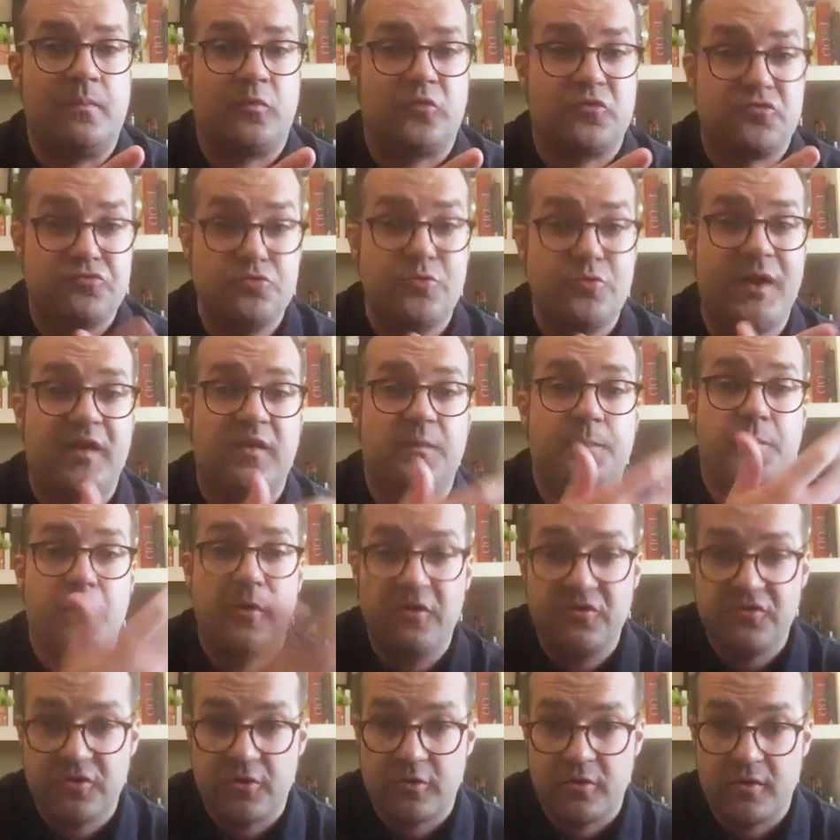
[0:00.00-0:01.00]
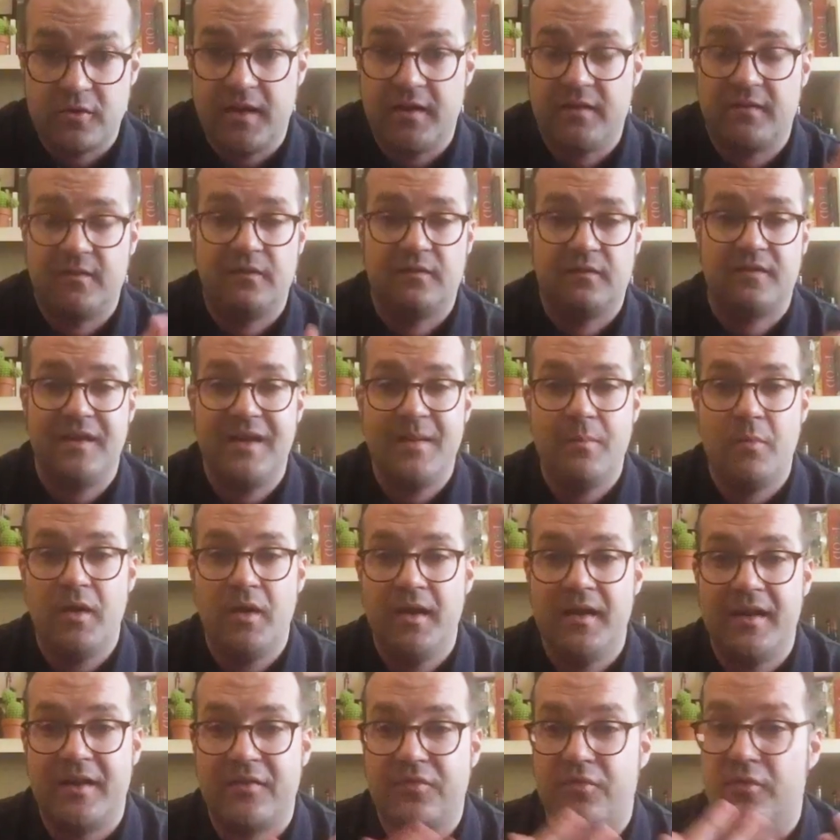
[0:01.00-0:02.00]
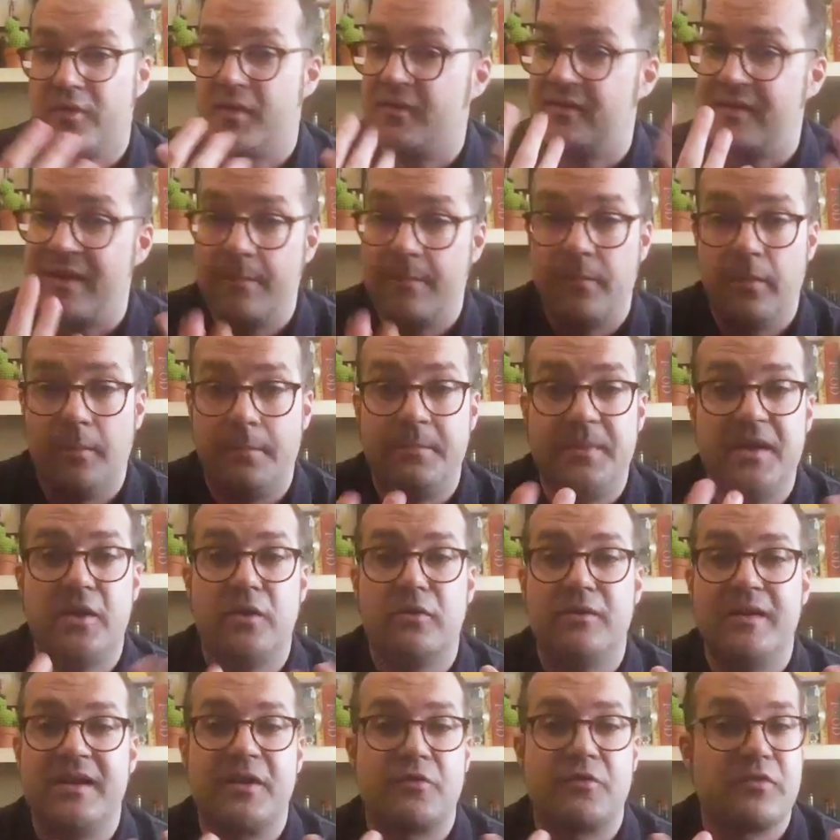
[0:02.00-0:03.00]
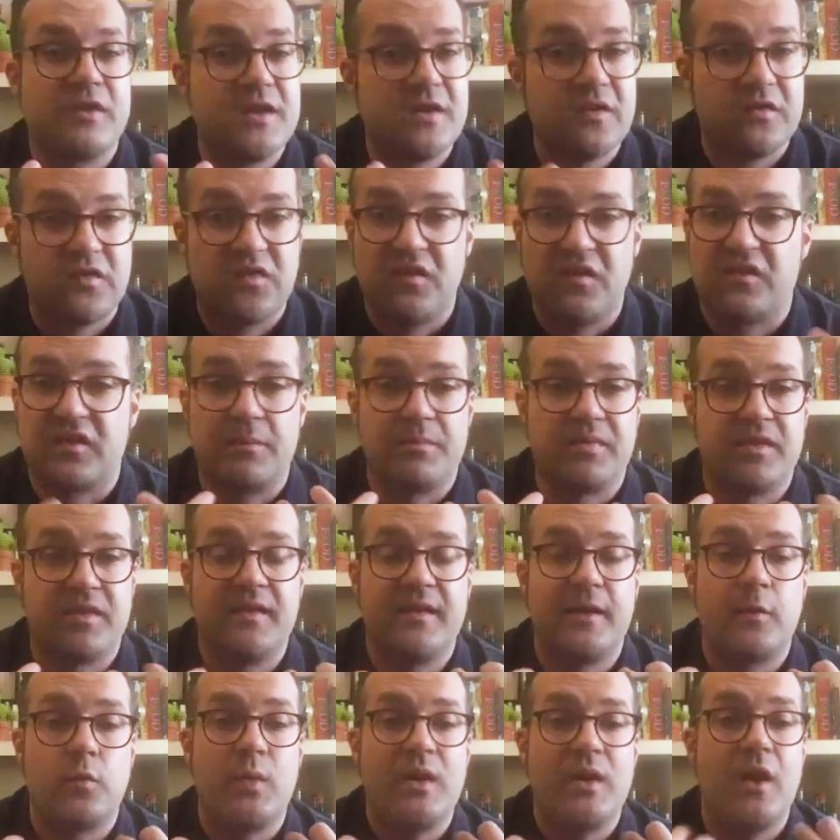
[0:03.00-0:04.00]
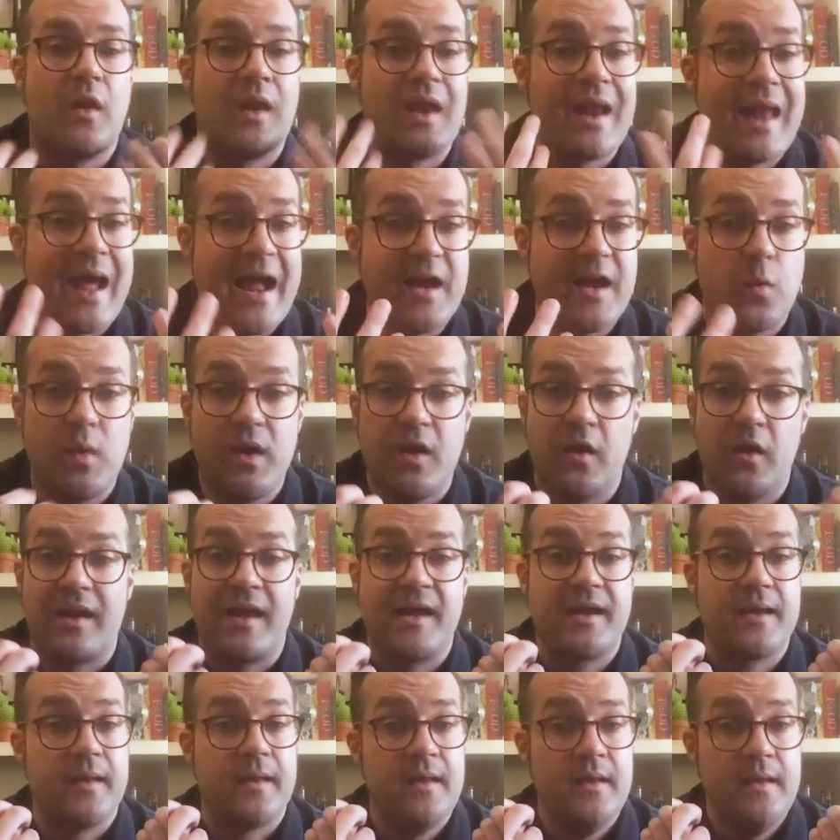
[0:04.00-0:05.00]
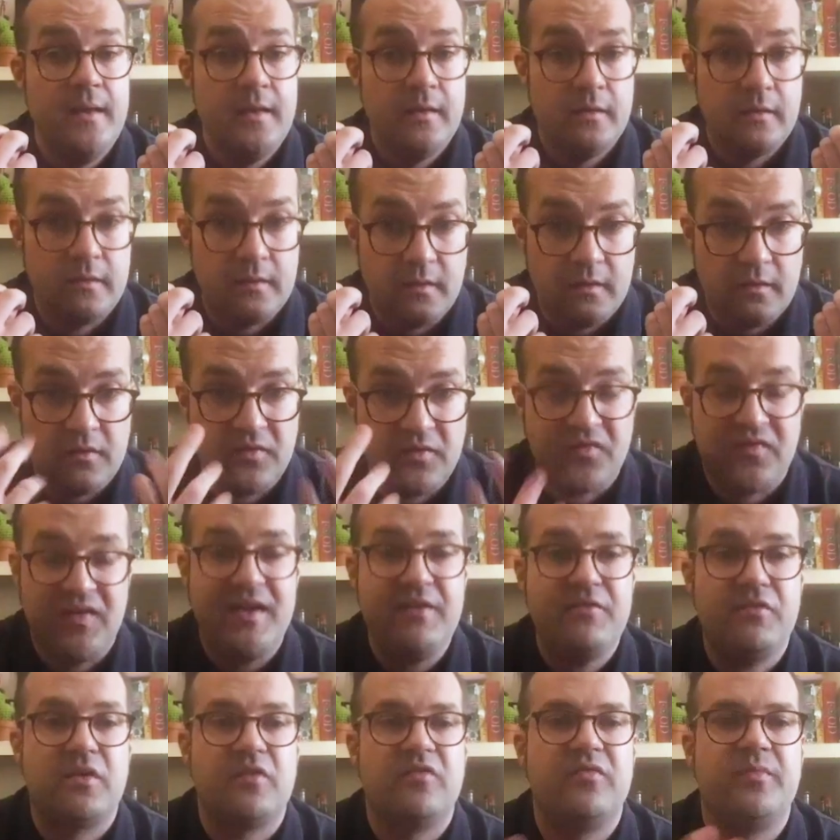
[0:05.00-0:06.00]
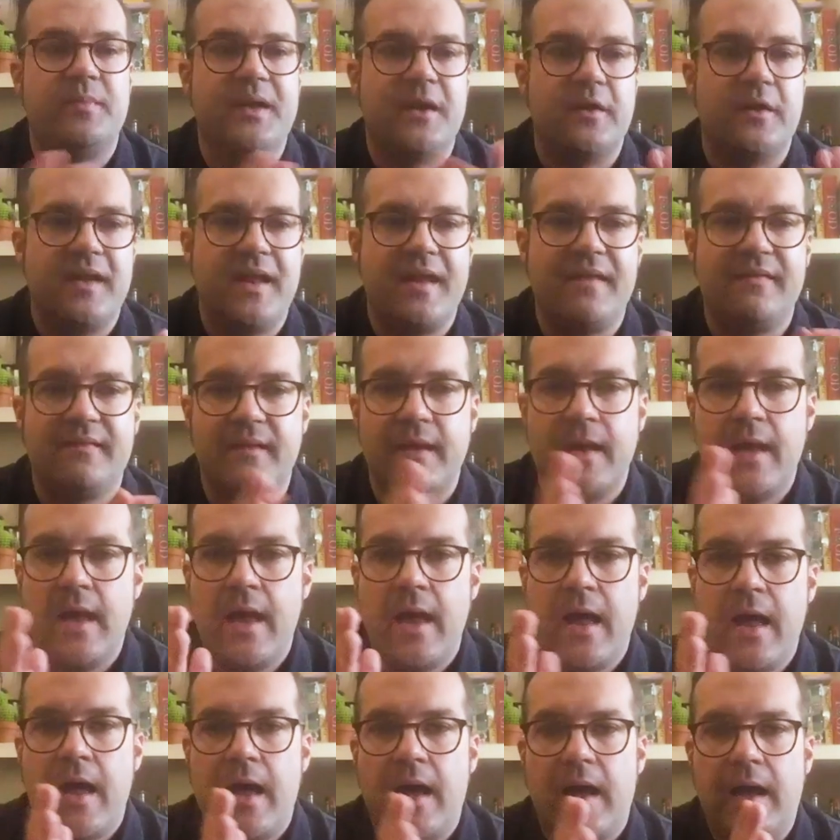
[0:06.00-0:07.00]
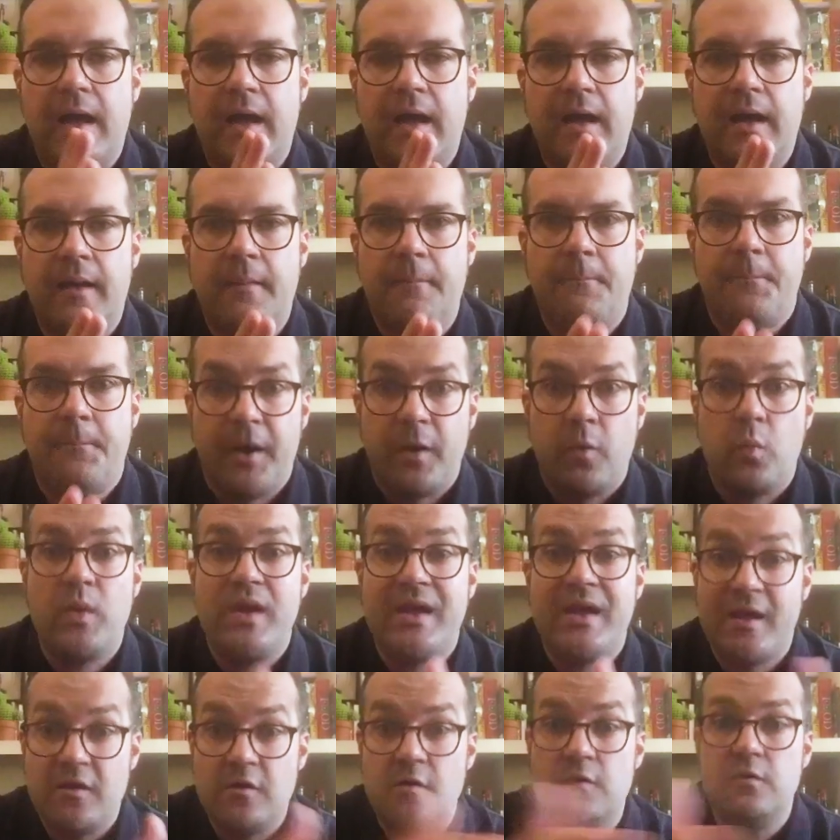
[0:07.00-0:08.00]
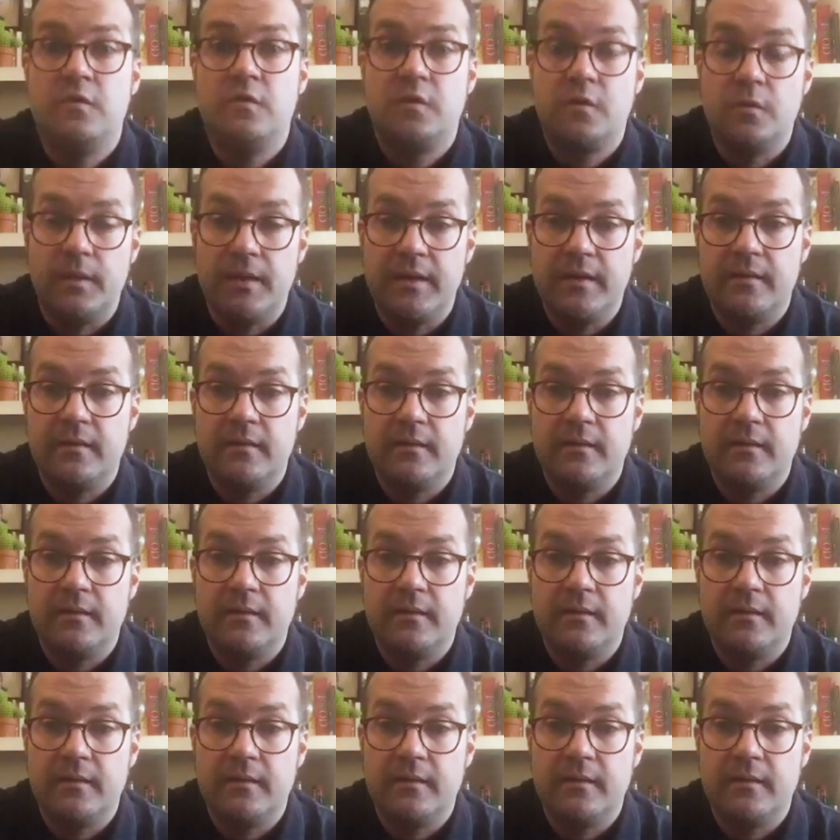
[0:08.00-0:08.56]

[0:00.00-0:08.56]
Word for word: true exposure is the same way that, for example, bitter ingredients in something that we don't like, we don't like the, the flavor of bitterness, uh, but we get used to it.